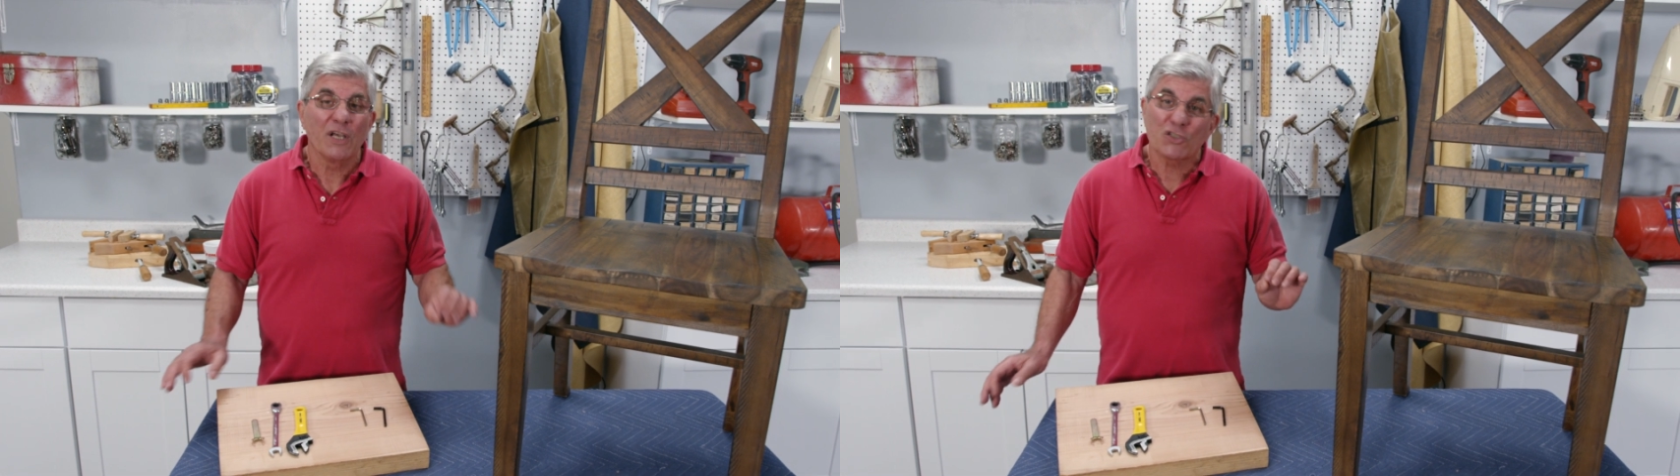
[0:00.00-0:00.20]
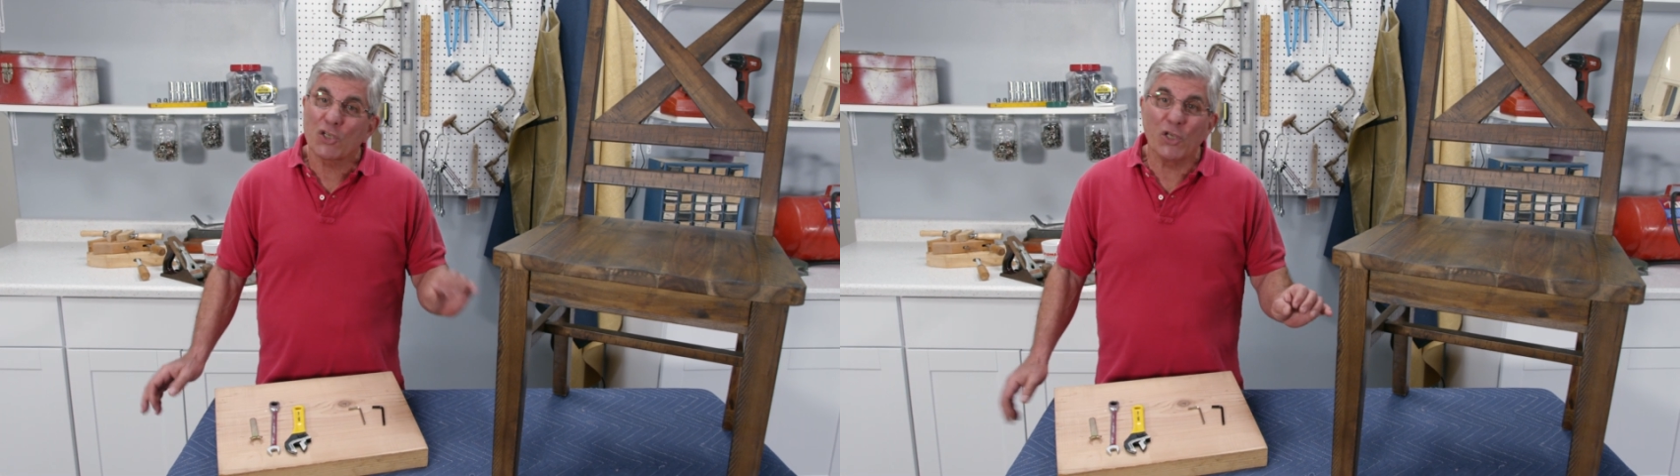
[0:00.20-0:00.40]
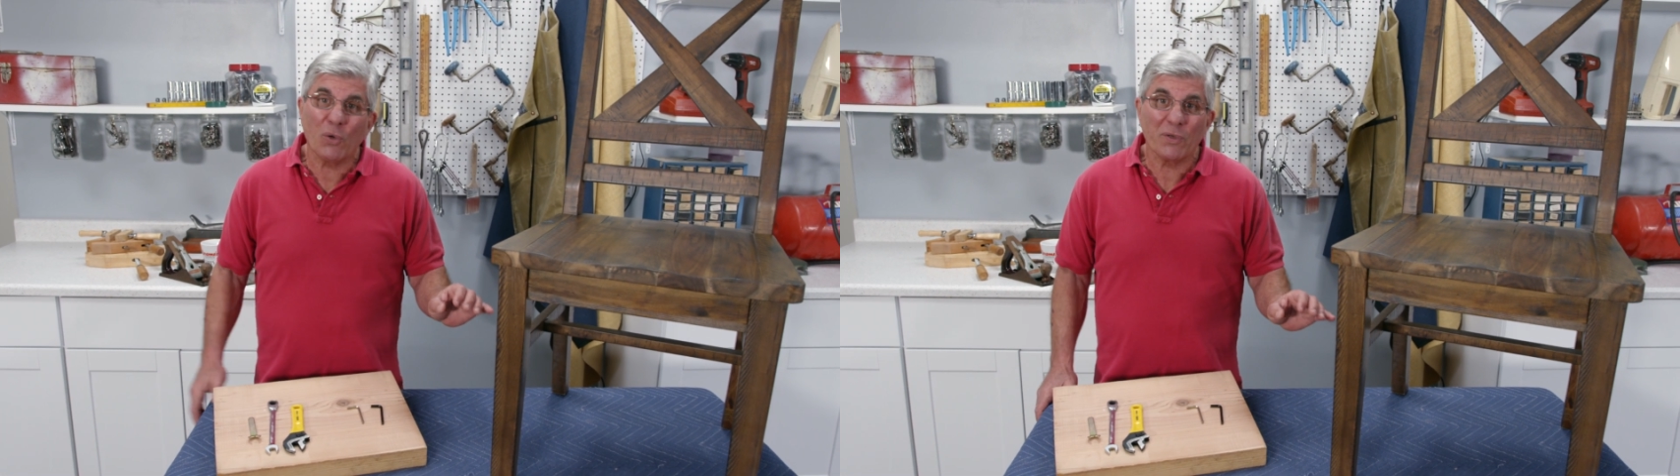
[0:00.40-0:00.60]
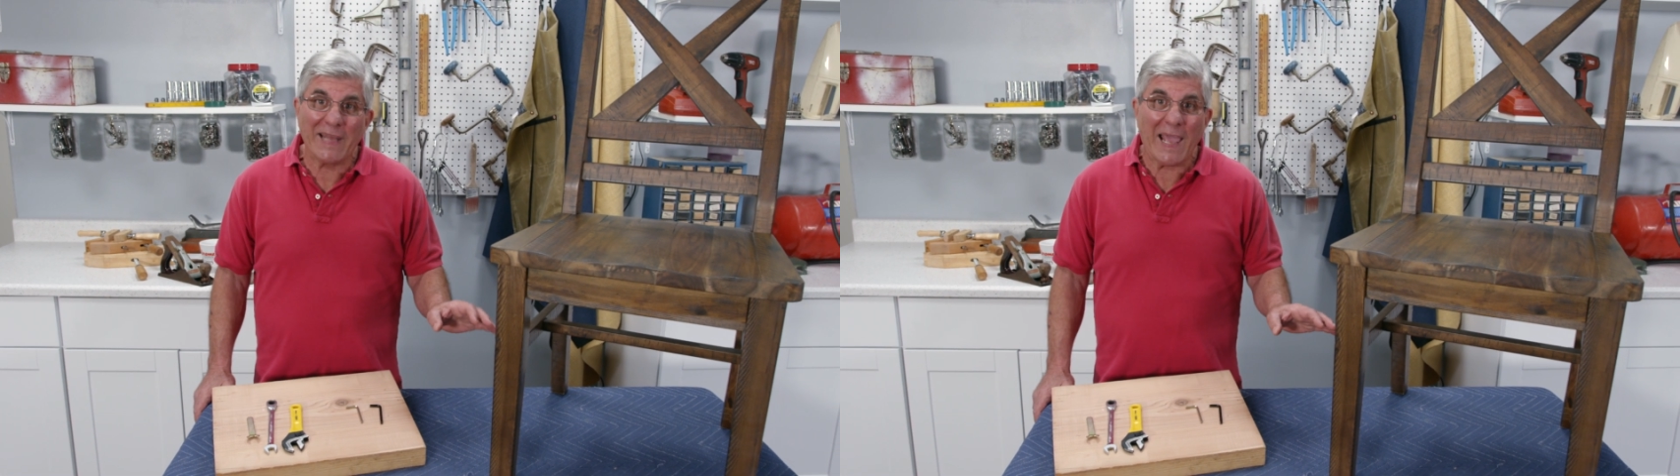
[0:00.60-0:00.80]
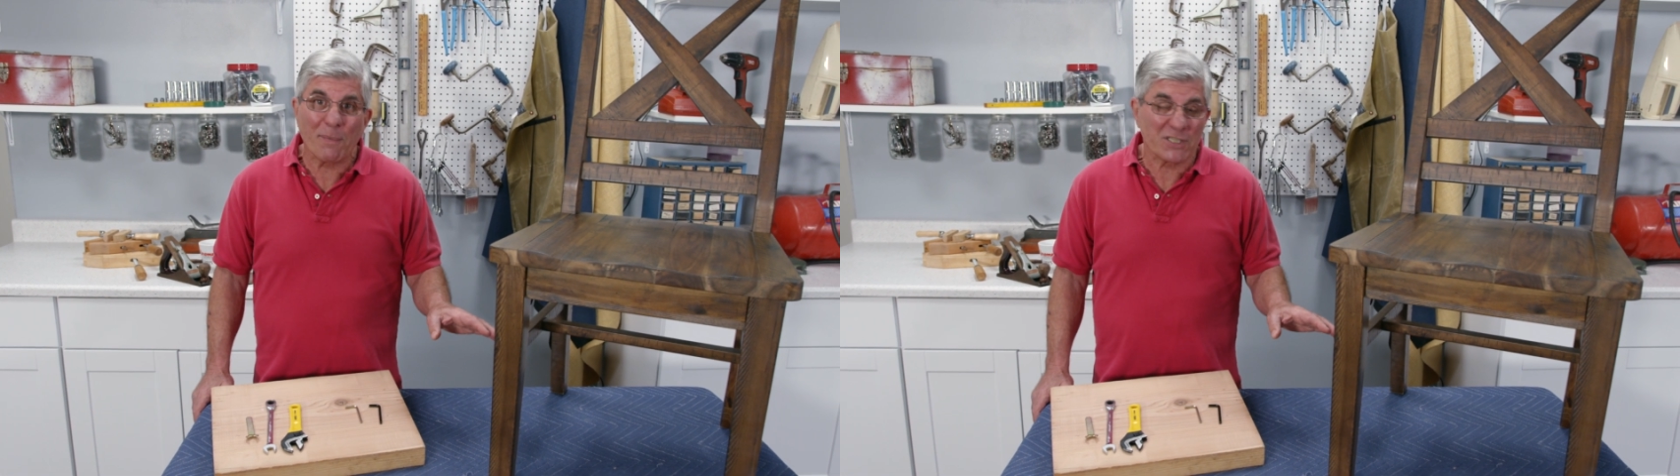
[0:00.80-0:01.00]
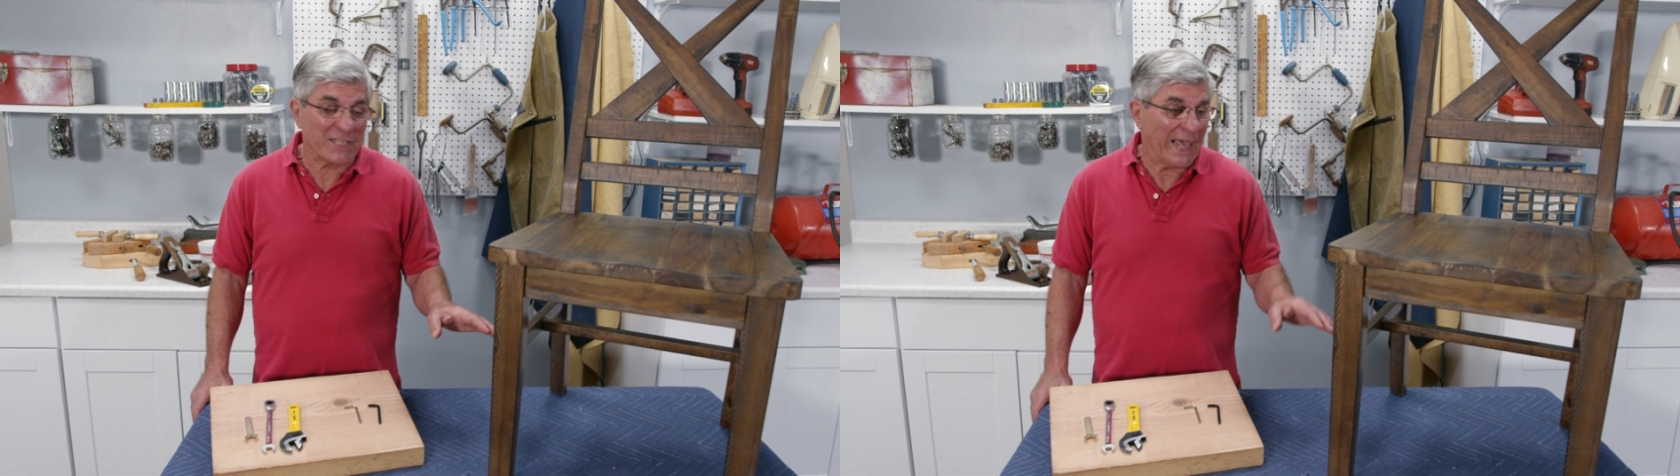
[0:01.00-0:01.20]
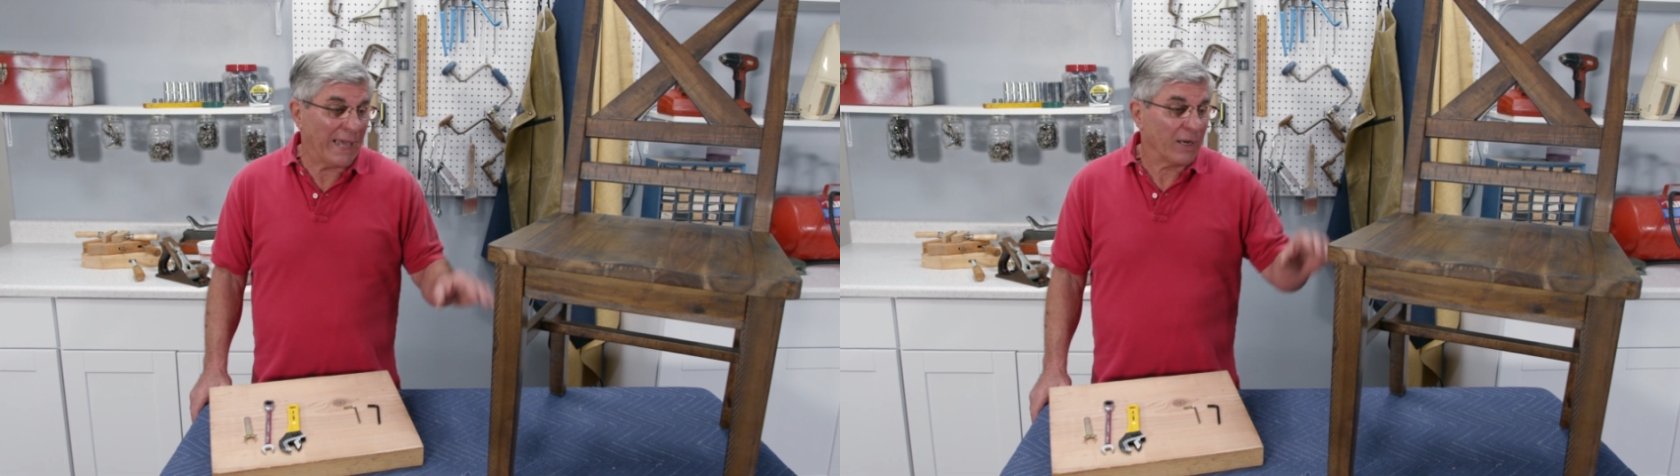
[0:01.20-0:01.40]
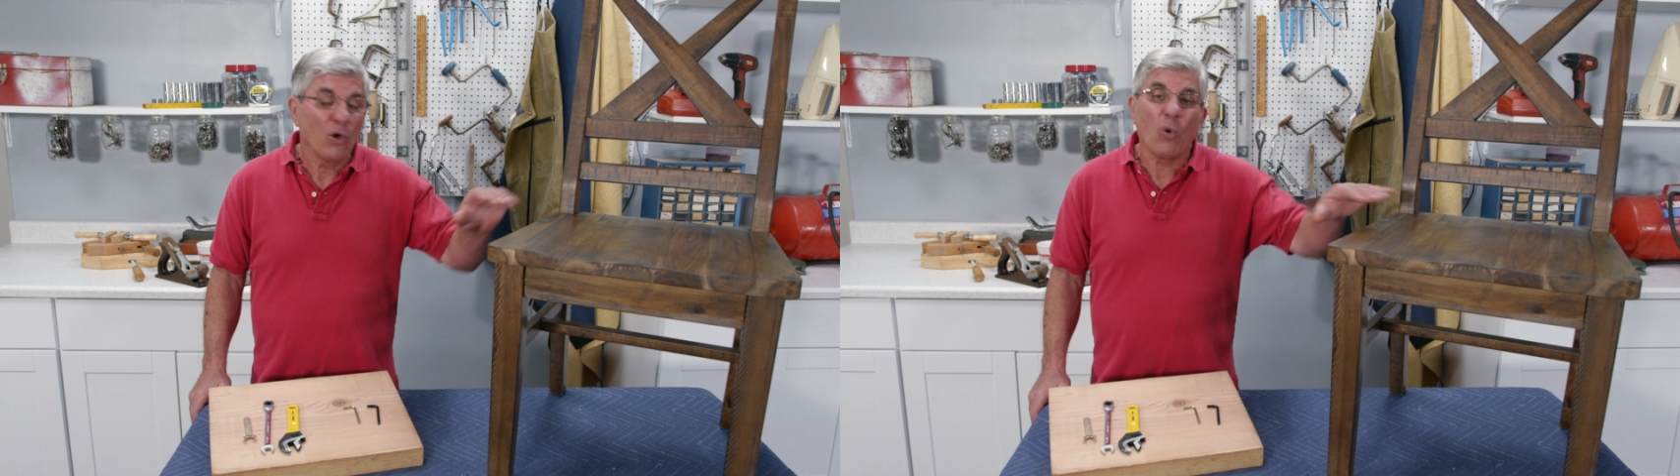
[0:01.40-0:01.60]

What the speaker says: so you don't damage that